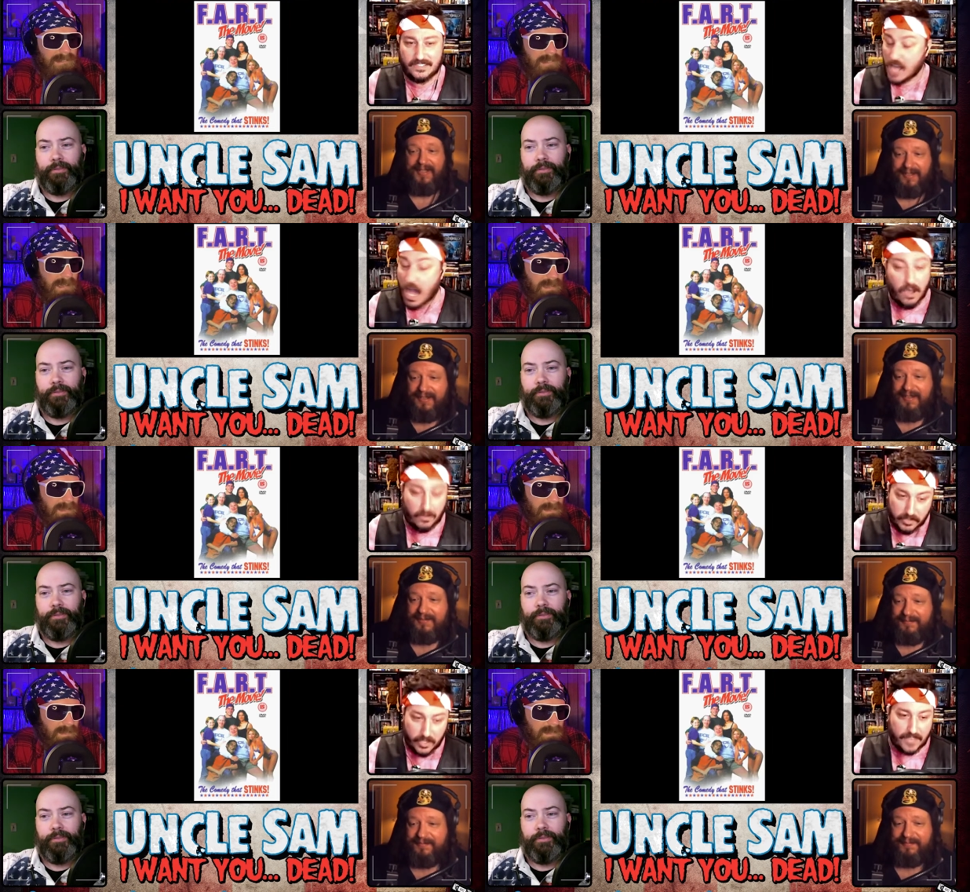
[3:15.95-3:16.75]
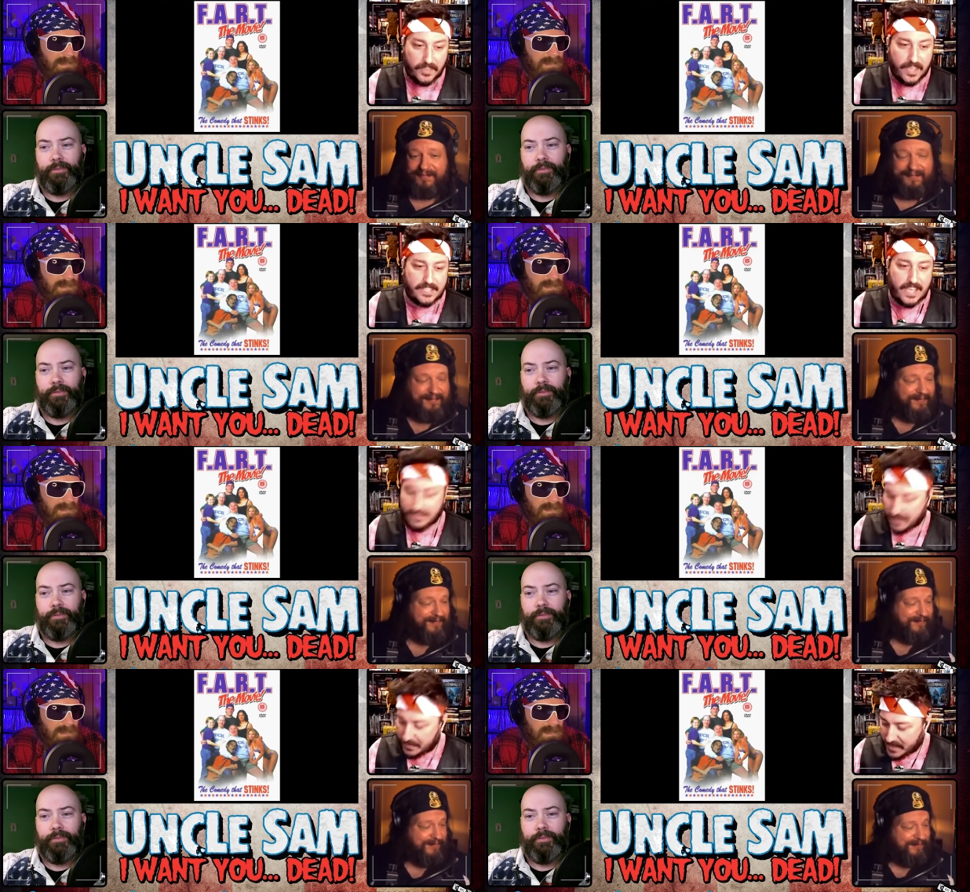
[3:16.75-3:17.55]
Speaker 1: No, you got this. And
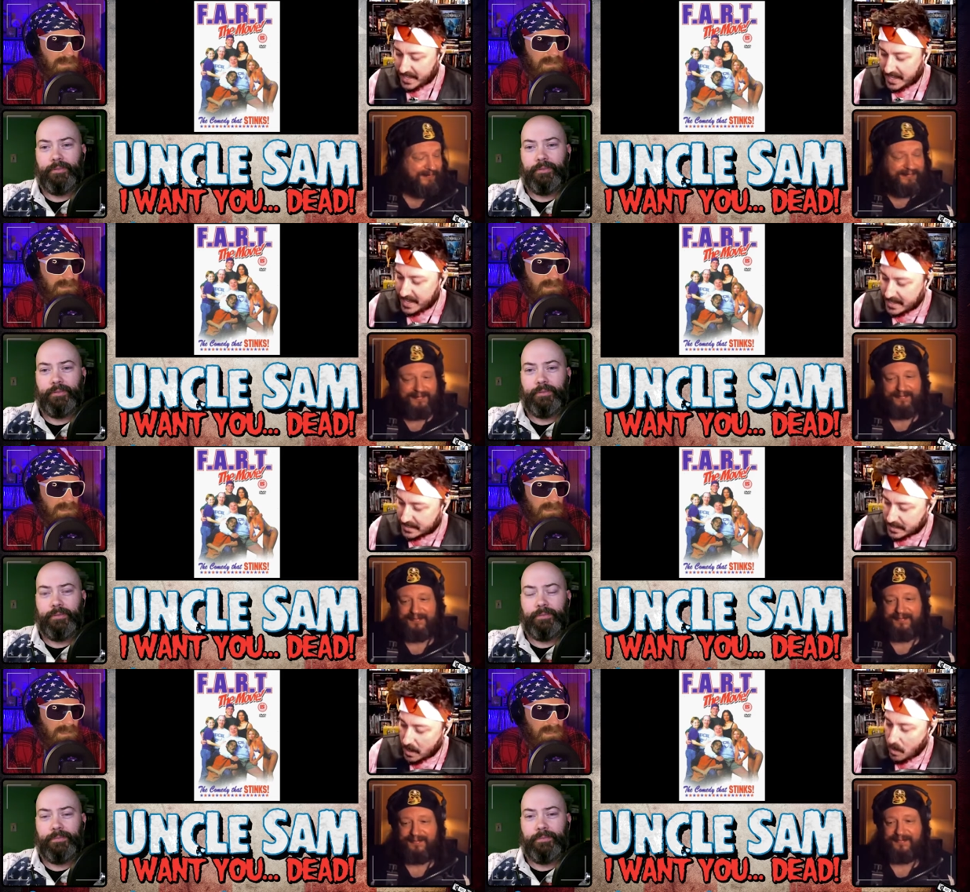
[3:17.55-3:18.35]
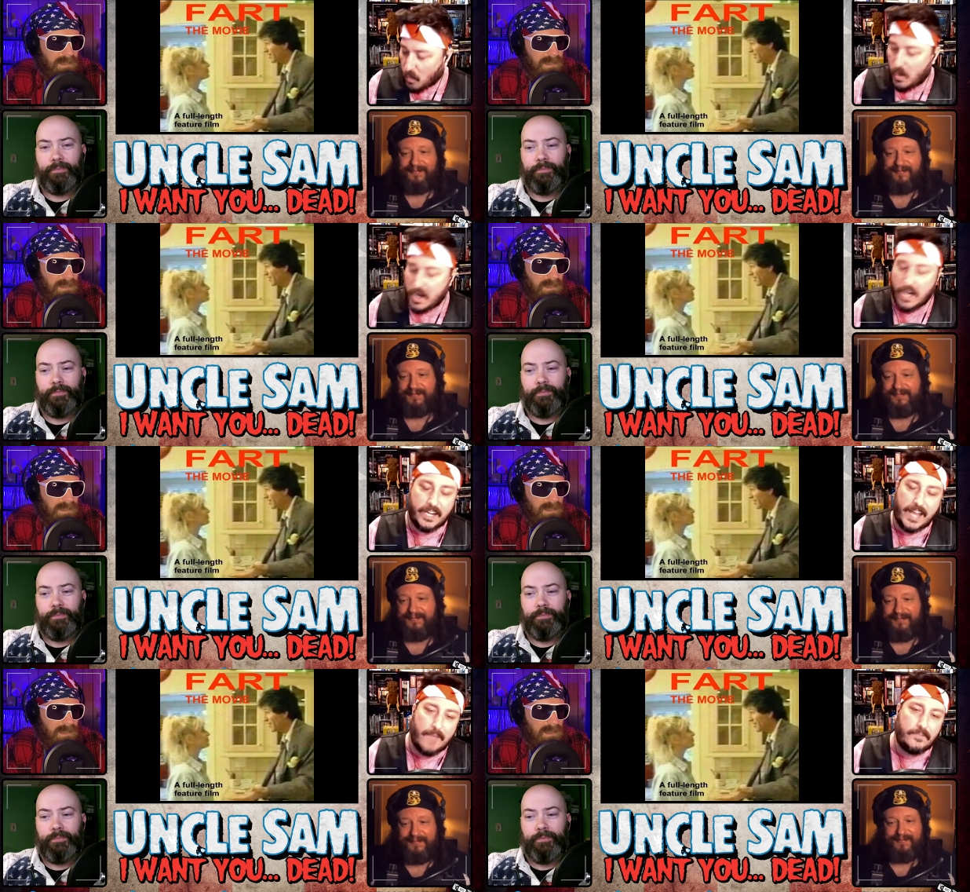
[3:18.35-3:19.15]
mm-hmm. the thing is, we're
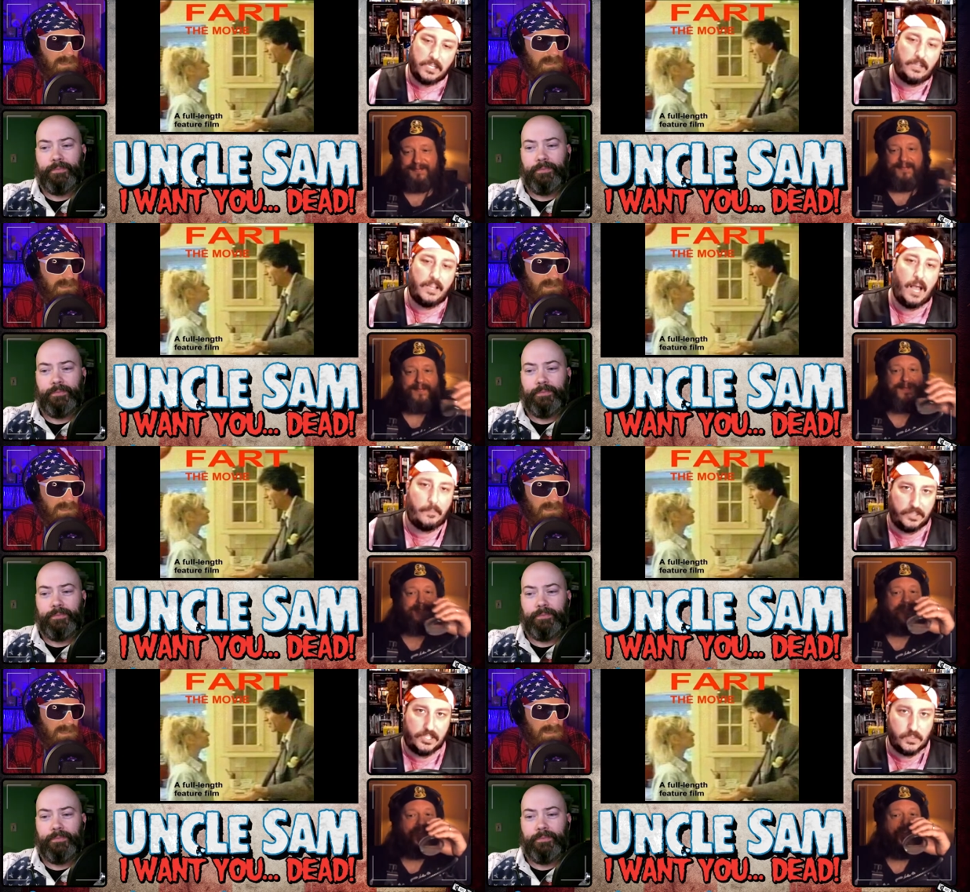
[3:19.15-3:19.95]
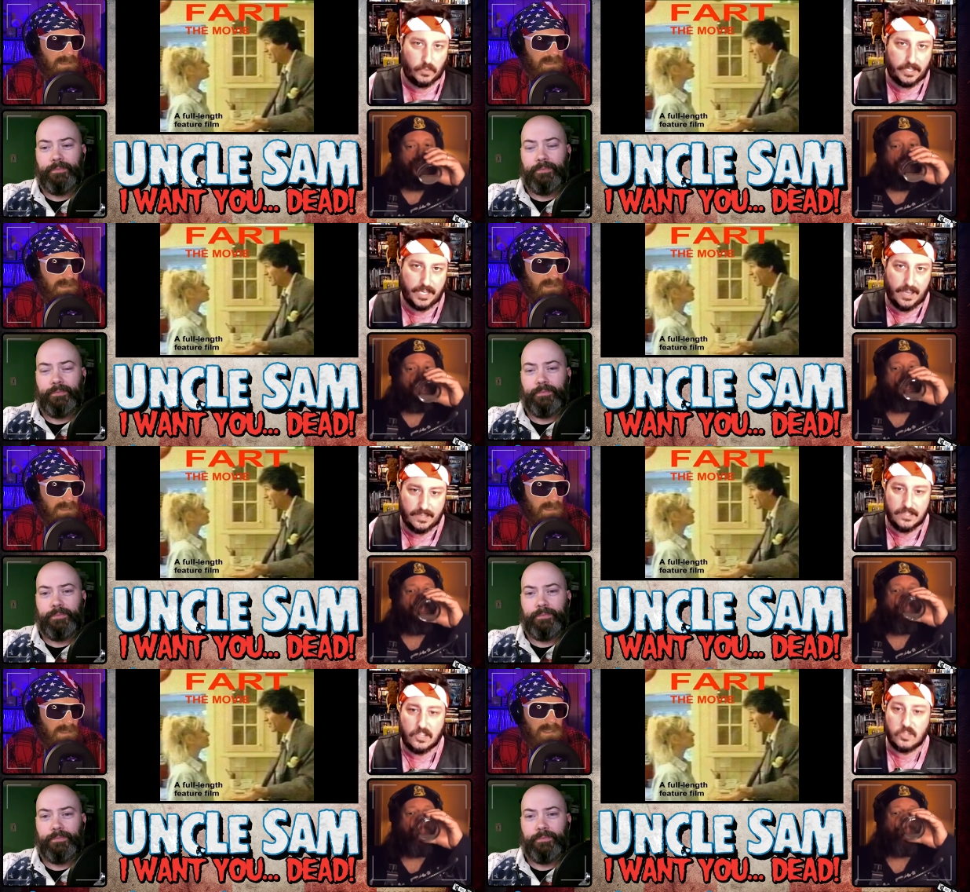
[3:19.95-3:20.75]
gonna have a little help with this one,
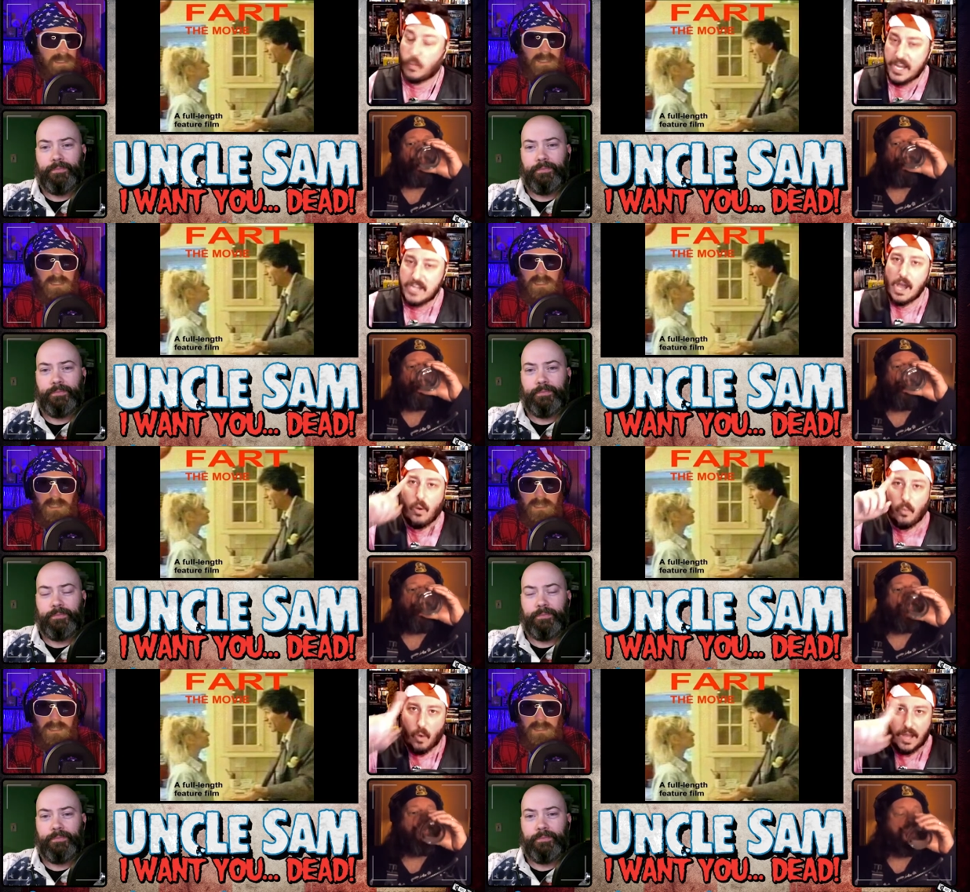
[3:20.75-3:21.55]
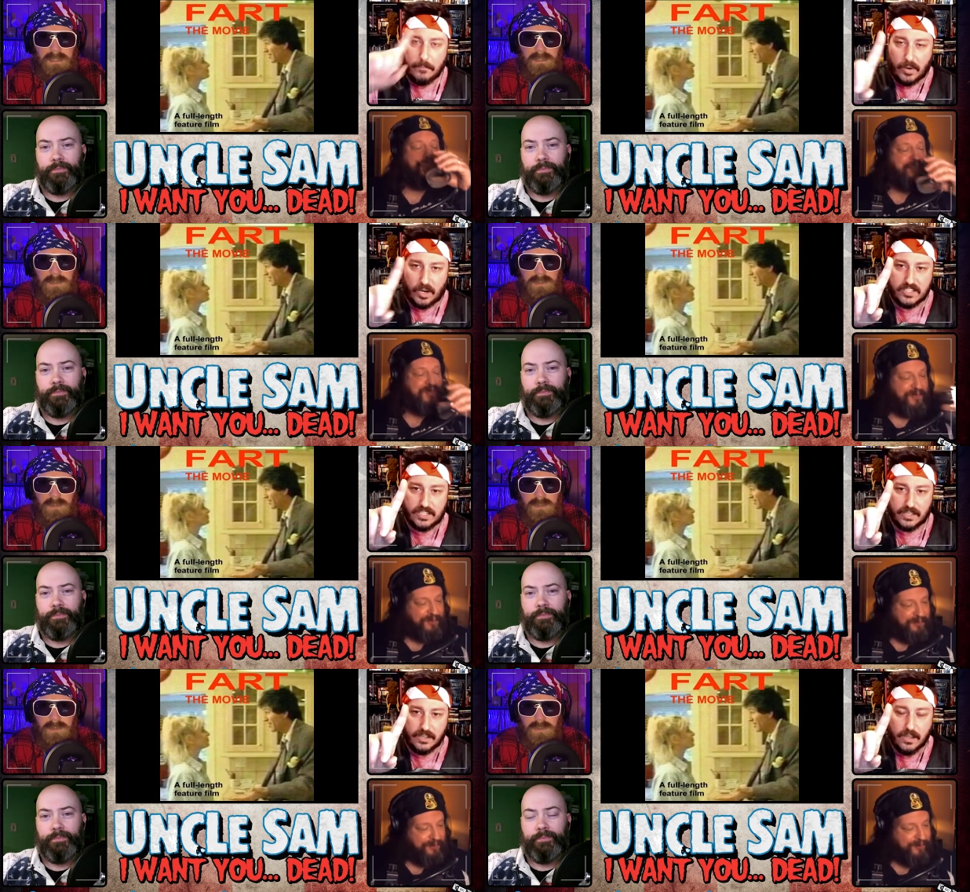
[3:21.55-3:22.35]
guys, because we know one
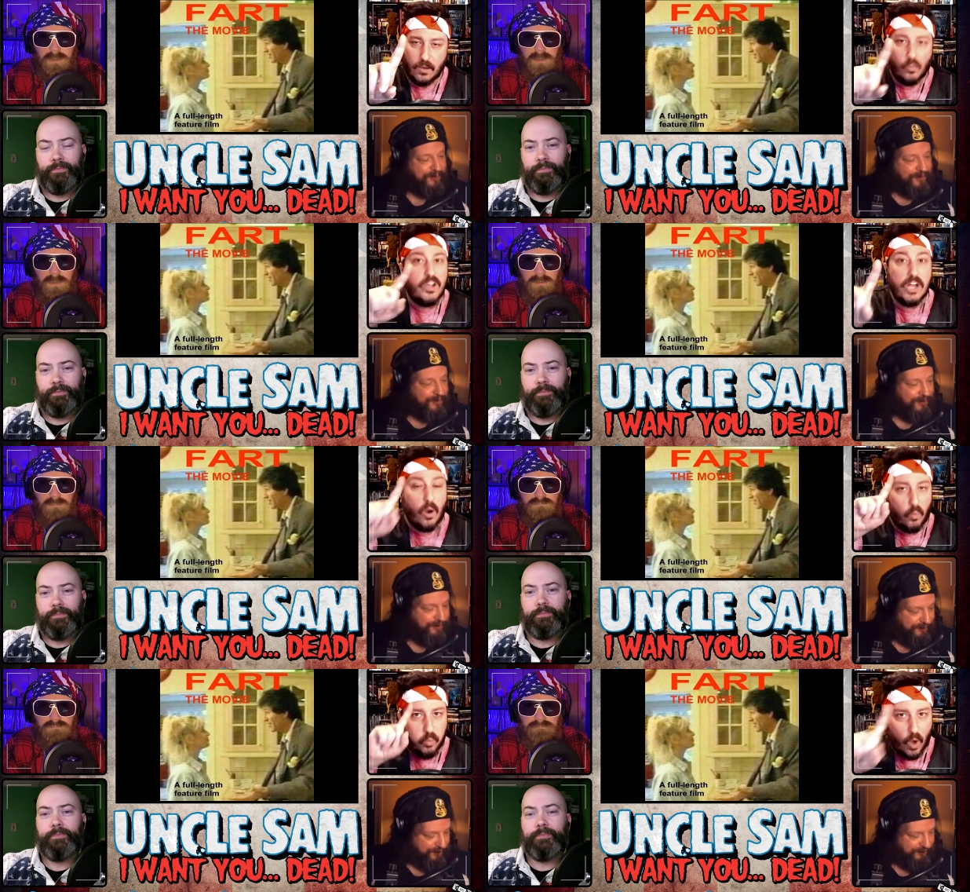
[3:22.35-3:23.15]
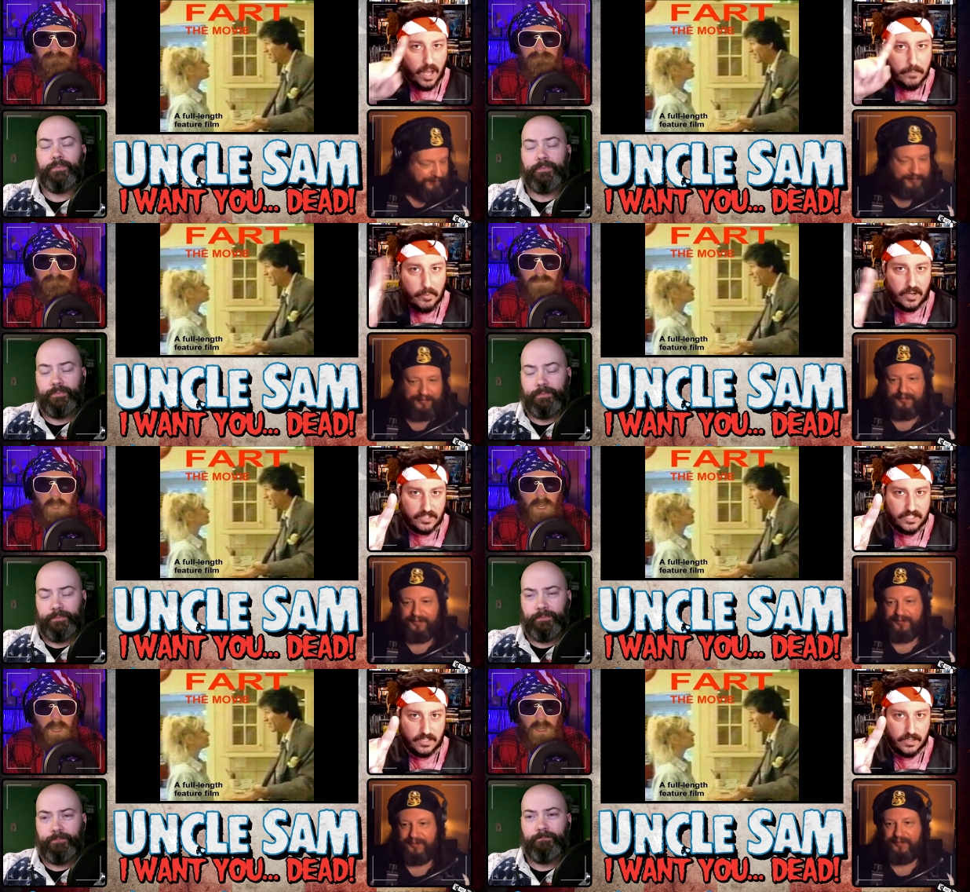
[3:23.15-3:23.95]
person. We know one person